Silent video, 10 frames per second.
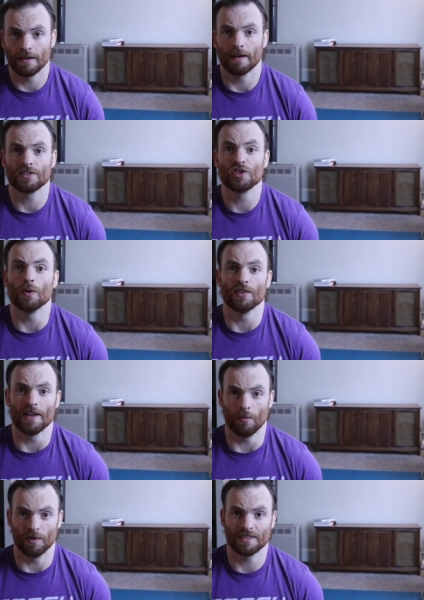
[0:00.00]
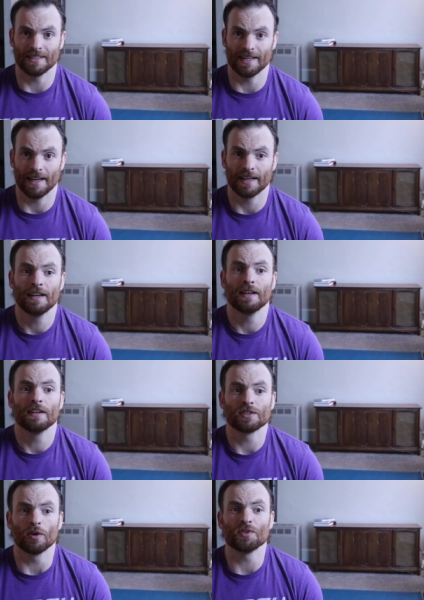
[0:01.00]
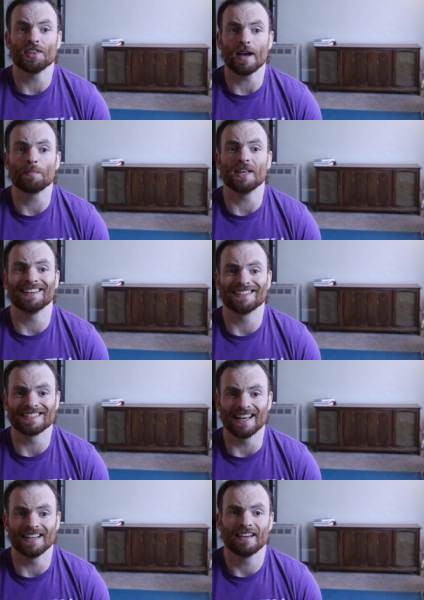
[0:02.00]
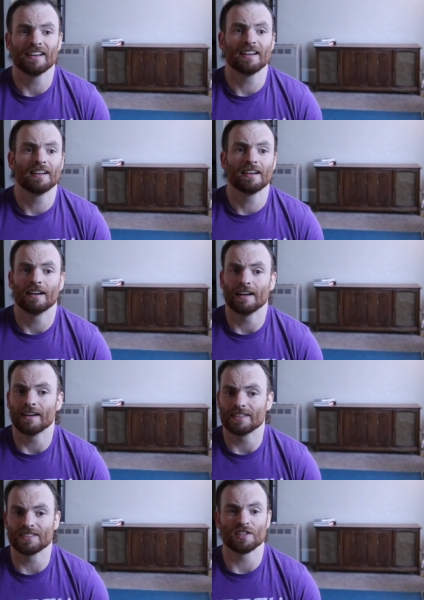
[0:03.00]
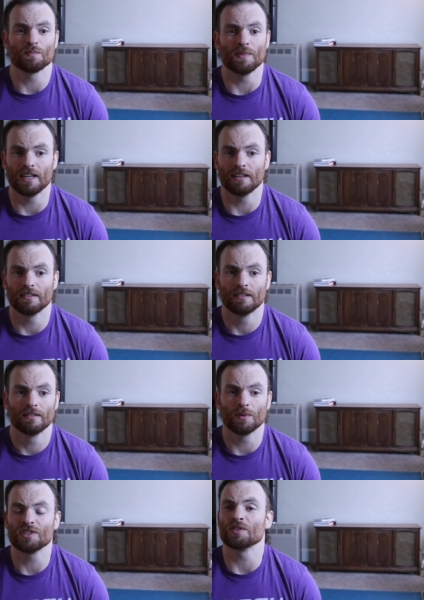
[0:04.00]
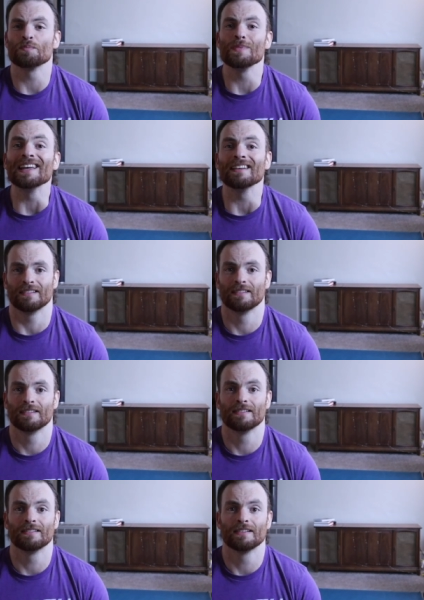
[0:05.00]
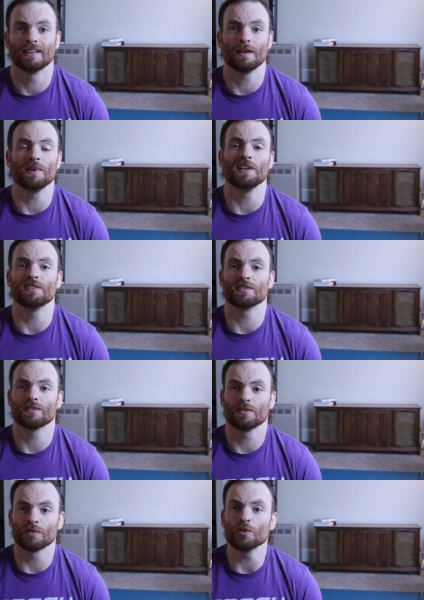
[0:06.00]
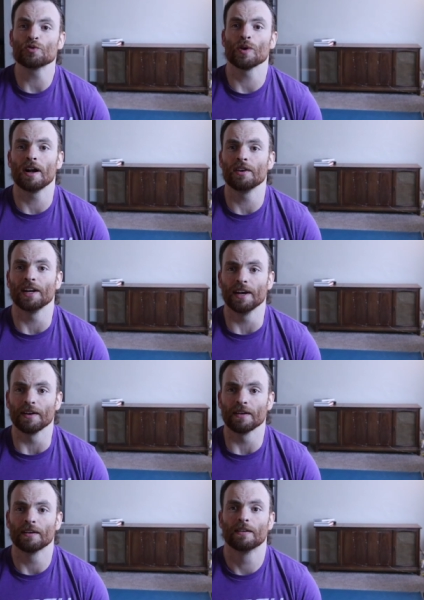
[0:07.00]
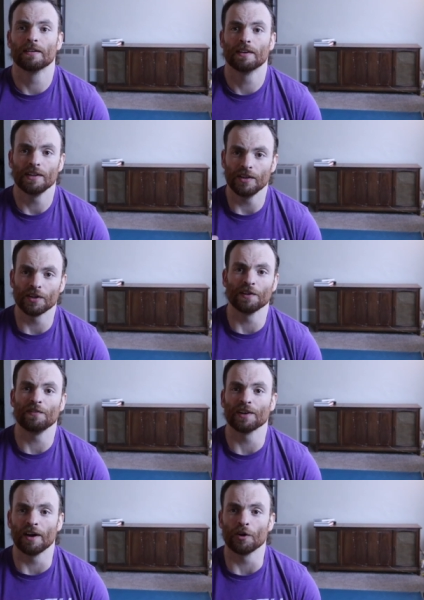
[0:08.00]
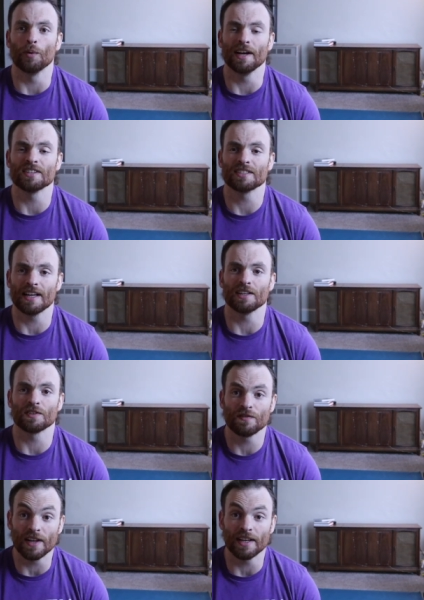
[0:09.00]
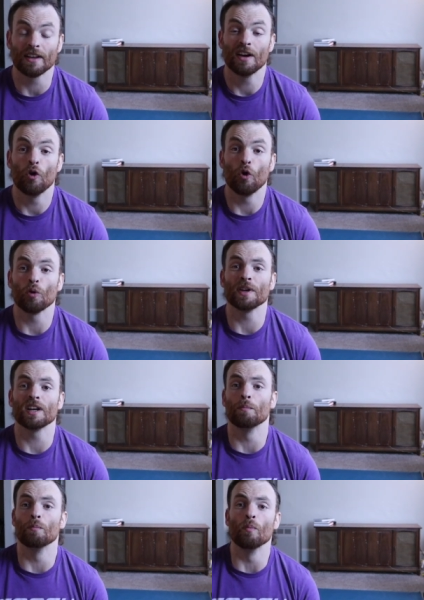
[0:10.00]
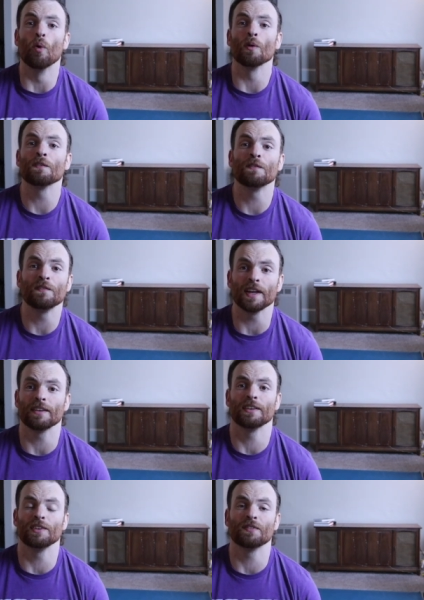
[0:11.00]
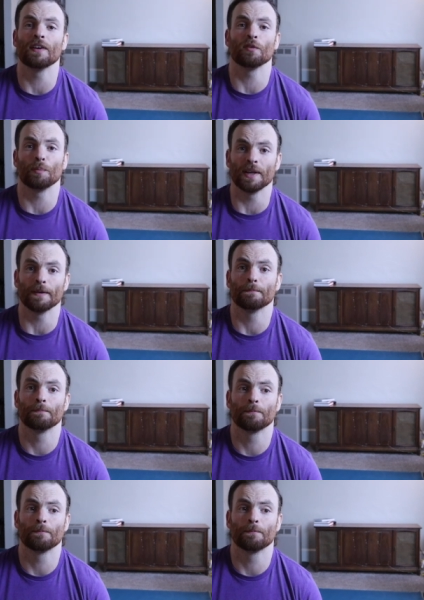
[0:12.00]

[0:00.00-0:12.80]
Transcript: Uh, chew on that one today. So, with that being said, uh, does this mean, what does this mean? It means through trial and error, you're going to figure out a way to stay as fit or become more fit than you've ever been.